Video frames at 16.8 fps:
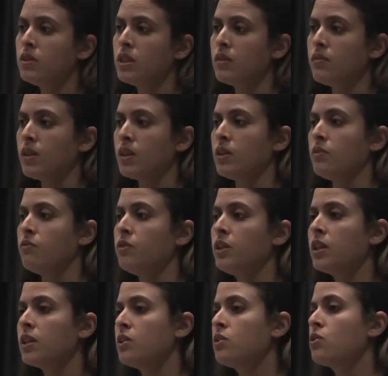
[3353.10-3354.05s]
giving the
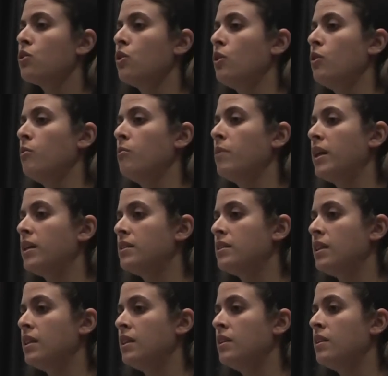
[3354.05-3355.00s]
flea control
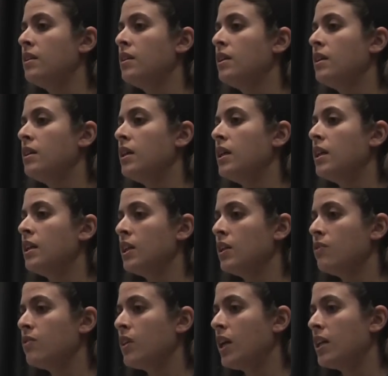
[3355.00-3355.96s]
medicine and
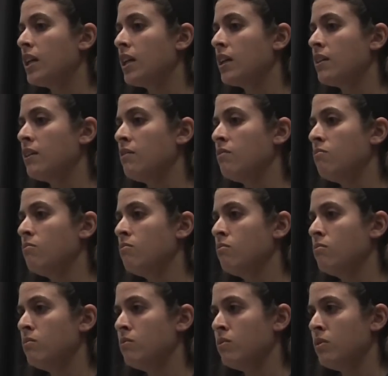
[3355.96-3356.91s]
alleviating the
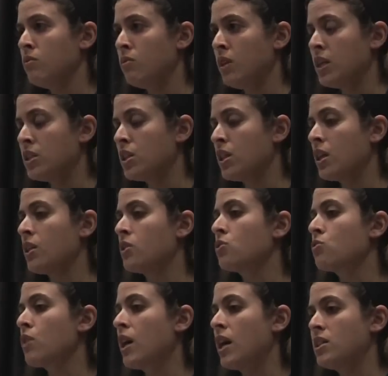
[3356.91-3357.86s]
itching,
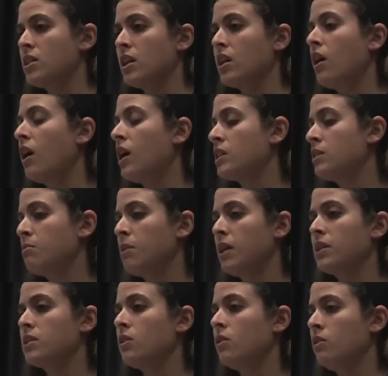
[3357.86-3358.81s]
scratching, hot
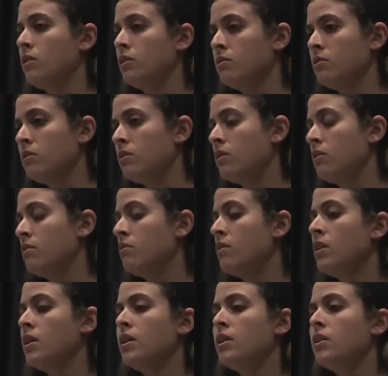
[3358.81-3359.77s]
spots, all the
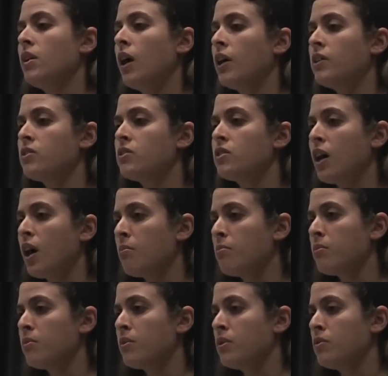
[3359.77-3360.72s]

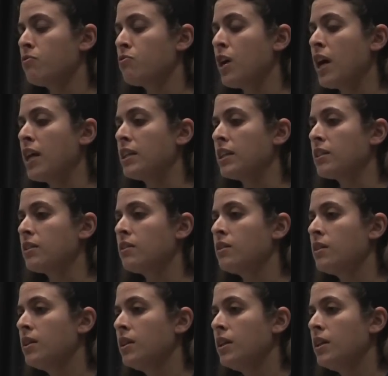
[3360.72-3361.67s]
nonstop, frantic